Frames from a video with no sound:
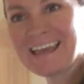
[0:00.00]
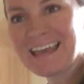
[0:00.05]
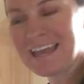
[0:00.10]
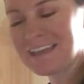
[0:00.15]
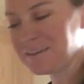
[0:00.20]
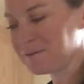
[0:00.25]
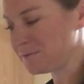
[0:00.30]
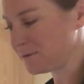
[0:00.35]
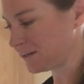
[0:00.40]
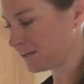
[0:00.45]

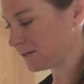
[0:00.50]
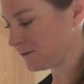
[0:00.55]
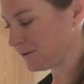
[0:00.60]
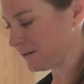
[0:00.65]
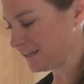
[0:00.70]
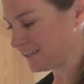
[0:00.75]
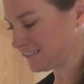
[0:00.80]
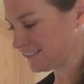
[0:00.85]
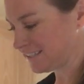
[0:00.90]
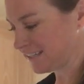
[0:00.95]
And then we're going to go
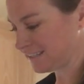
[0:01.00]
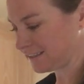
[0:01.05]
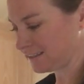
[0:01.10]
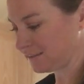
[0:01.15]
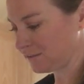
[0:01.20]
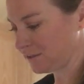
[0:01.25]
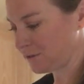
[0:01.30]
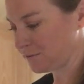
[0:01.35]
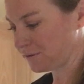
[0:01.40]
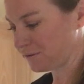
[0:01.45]
ahead and take the
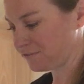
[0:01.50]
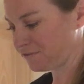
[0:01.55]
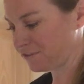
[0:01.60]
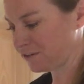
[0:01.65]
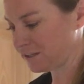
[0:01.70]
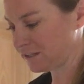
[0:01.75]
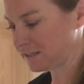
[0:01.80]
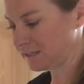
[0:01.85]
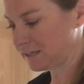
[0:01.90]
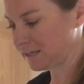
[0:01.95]
lower
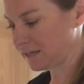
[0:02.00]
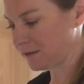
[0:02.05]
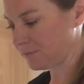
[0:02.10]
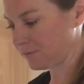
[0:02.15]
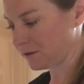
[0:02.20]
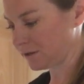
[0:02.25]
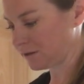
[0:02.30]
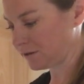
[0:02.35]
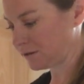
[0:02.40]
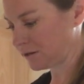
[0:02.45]
foot and
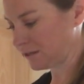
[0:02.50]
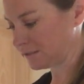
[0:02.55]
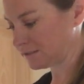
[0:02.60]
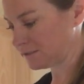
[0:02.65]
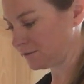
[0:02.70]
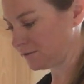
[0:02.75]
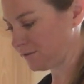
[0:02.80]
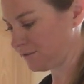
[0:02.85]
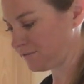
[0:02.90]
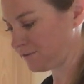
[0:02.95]
we're going to cross
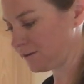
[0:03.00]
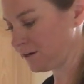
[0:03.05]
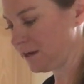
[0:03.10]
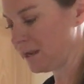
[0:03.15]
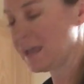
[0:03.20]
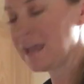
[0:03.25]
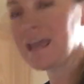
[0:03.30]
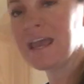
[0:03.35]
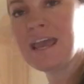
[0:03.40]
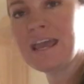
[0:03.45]
it over.
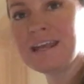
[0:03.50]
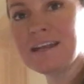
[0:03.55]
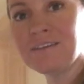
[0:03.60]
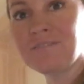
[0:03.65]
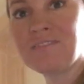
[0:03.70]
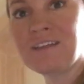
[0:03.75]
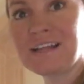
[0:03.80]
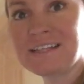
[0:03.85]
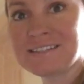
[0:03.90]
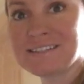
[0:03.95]
And
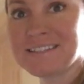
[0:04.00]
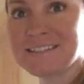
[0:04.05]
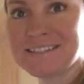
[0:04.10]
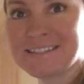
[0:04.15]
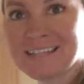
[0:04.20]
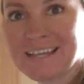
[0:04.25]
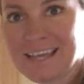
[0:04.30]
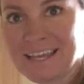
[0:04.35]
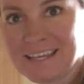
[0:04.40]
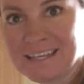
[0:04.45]
if that's a
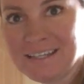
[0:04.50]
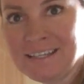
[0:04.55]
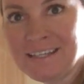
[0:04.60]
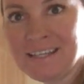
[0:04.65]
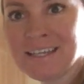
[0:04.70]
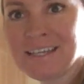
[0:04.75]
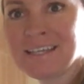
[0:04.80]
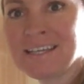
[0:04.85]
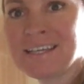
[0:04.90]
10,